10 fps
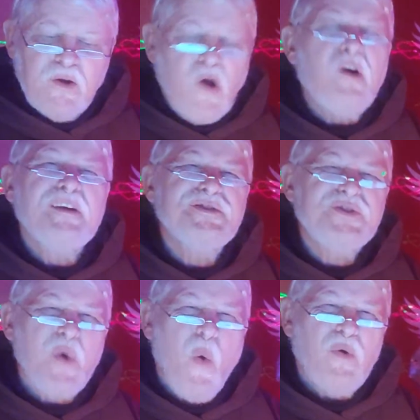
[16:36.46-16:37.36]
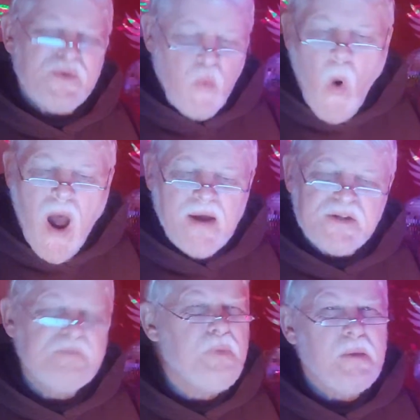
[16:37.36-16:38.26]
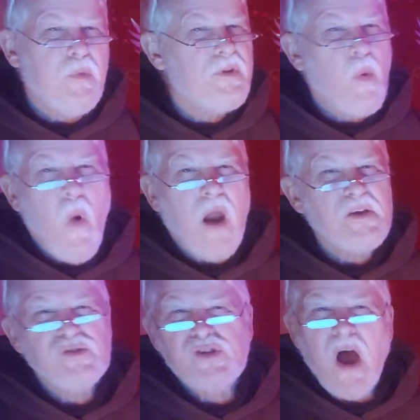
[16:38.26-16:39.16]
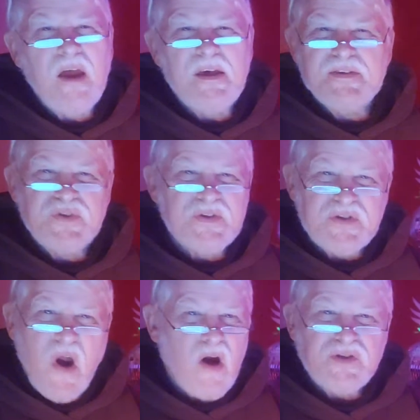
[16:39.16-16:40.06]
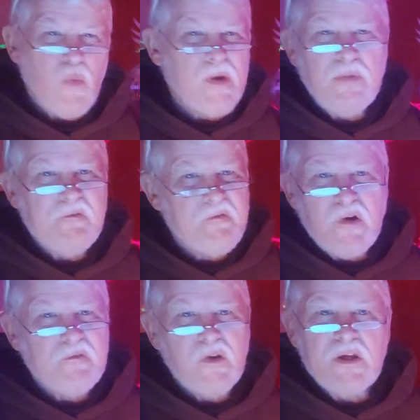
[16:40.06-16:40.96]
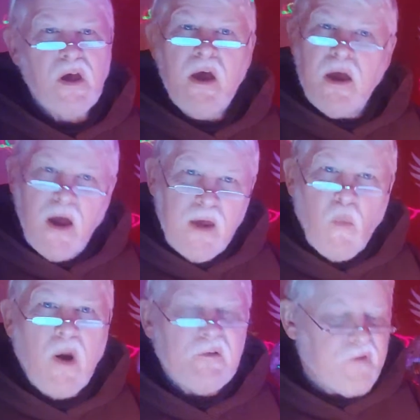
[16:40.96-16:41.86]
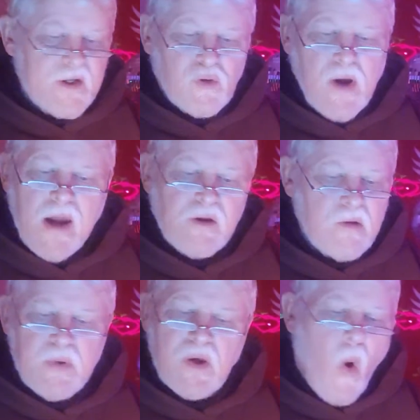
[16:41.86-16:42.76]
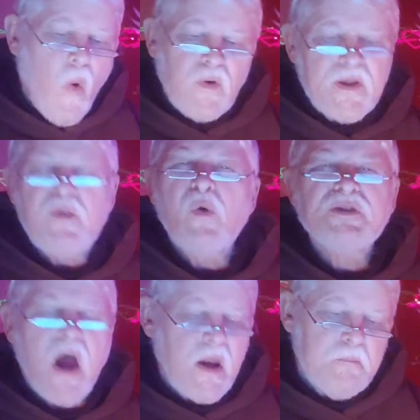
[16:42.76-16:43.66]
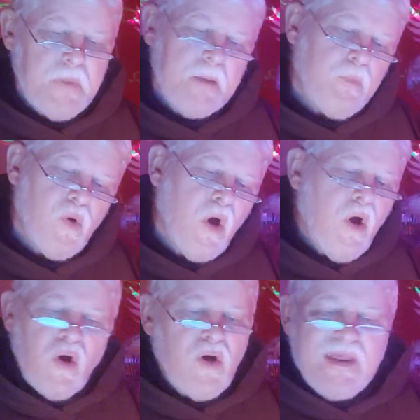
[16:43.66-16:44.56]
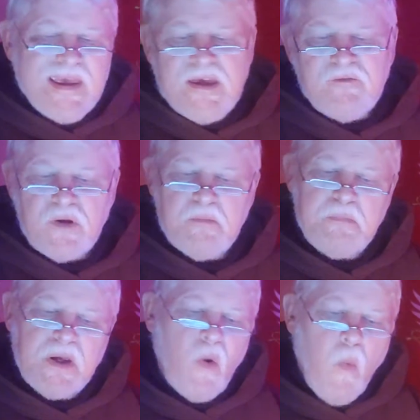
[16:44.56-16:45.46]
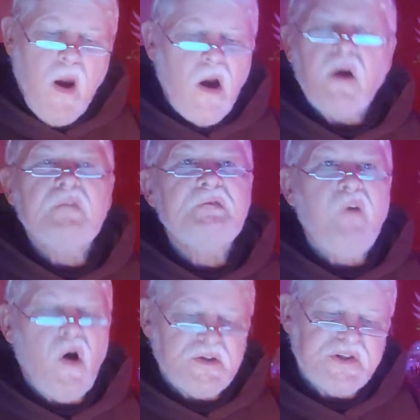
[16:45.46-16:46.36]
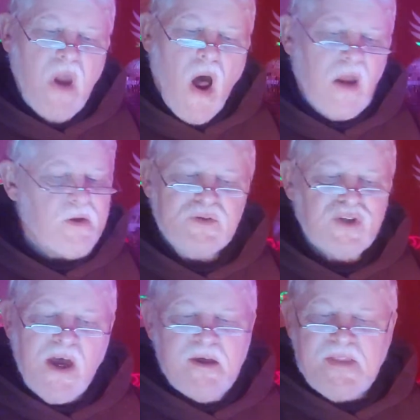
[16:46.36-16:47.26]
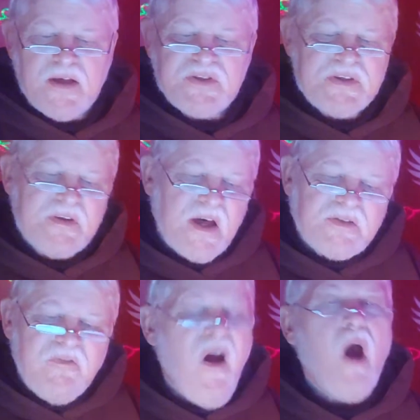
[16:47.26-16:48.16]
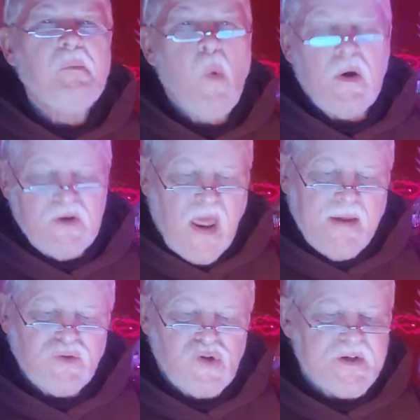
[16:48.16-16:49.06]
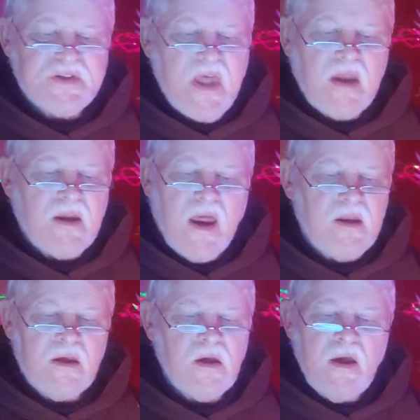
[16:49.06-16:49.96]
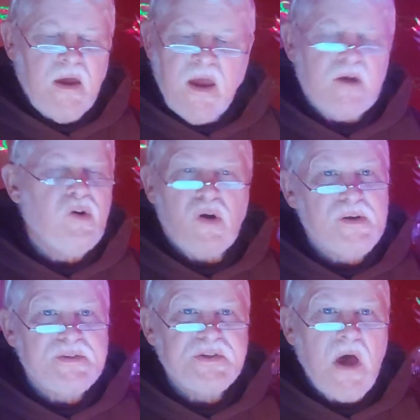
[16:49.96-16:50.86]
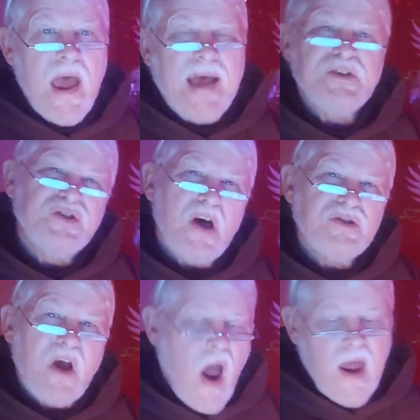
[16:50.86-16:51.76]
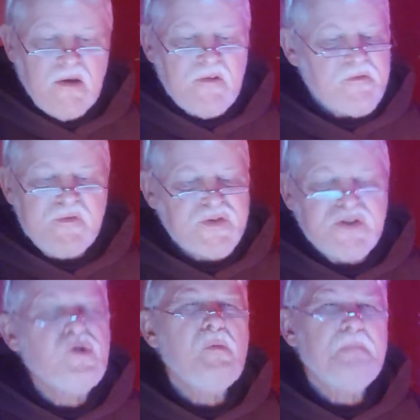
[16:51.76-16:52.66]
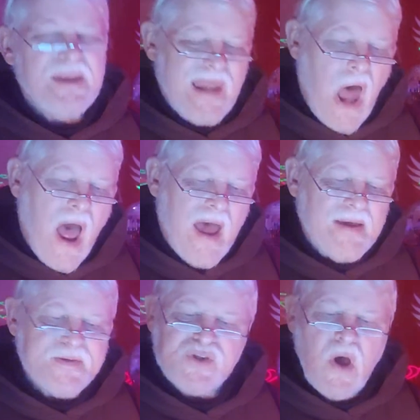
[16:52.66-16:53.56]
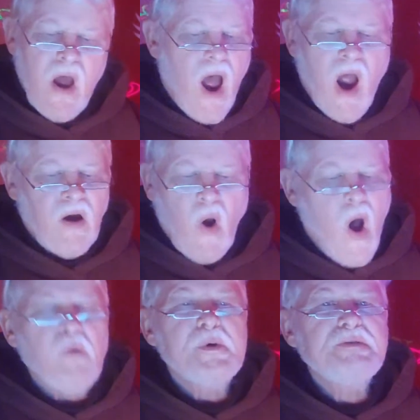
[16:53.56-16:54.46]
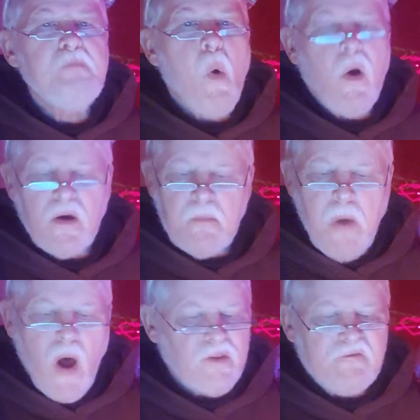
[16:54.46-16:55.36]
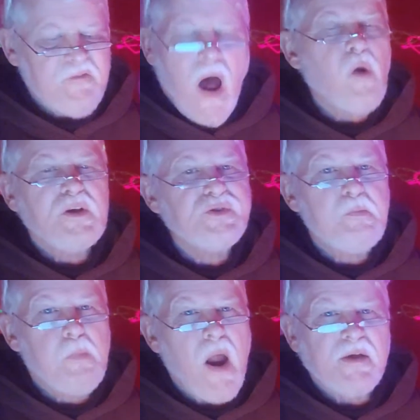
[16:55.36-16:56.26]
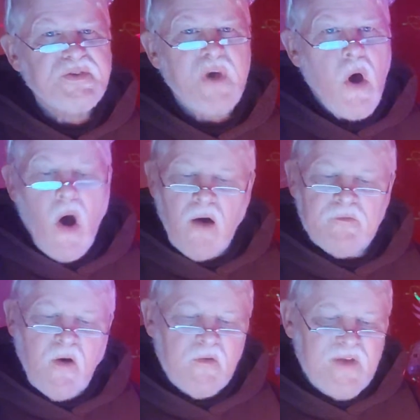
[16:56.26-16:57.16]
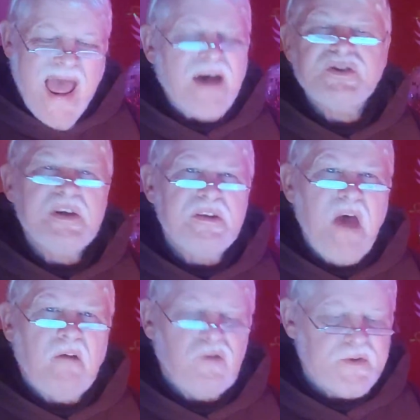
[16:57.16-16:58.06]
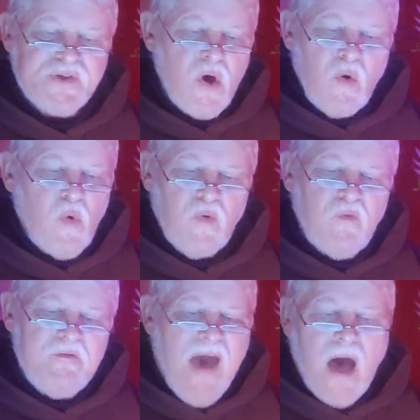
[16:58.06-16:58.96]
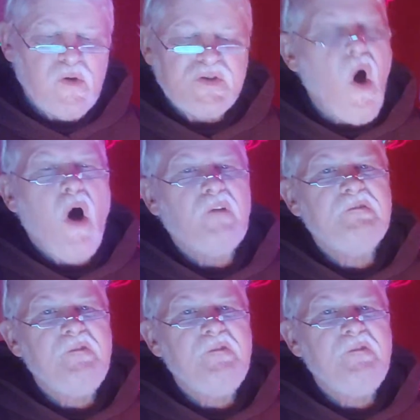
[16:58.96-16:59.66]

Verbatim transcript: learned souls, wise people that want to shine as the stars that we've been fearfully and wonderfully created to be. Only those kind of people could even be aware of false knowledge. That's that's far more dangerous than any ignorance. And such kind of stupid lies are always born upon the foulest breasts of, of nasty devils who values all